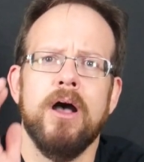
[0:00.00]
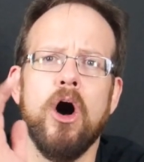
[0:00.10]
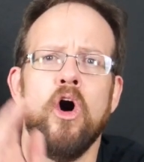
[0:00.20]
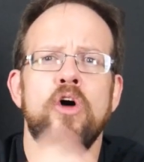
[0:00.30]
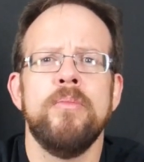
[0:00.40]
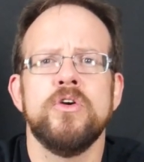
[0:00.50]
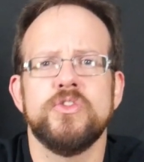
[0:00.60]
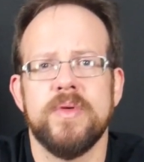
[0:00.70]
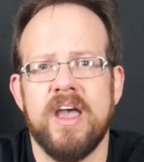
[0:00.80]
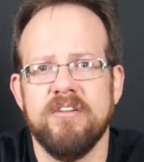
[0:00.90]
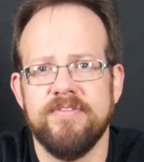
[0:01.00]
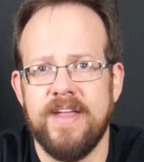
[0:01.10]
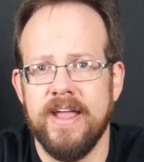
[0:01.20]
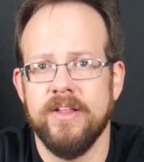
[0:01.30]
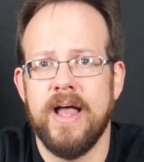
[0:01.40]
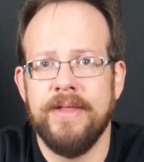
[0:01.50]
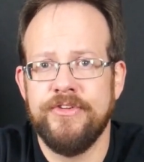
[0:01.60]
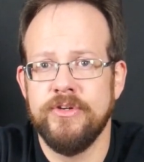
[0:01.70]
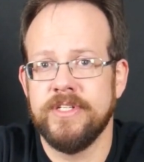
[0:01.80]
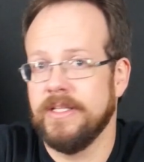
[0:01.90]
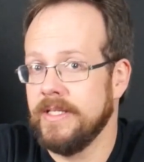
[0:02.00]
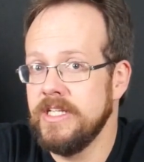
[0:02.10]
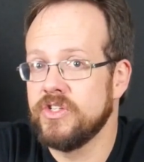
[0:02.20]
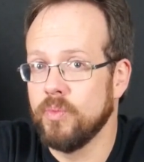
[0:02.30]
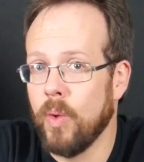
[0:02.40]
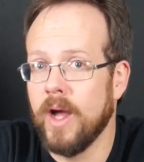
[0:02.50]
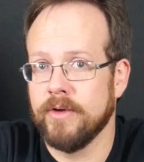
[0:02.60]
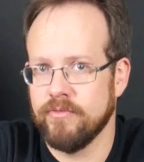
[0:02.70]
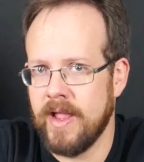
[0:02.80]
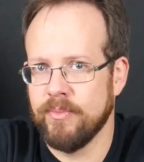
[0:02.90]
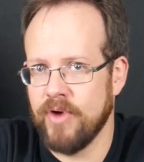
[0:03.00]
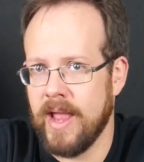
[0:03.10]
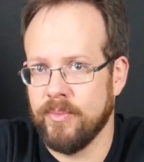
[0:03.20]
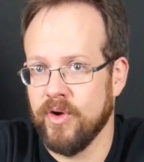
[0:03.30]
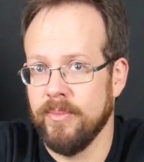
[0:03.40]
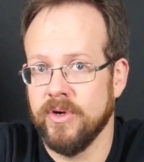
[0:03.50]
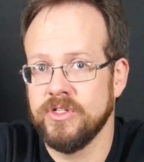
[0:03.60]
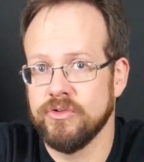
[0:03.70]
Almost without fail, I choose at least one Ray Bradbury book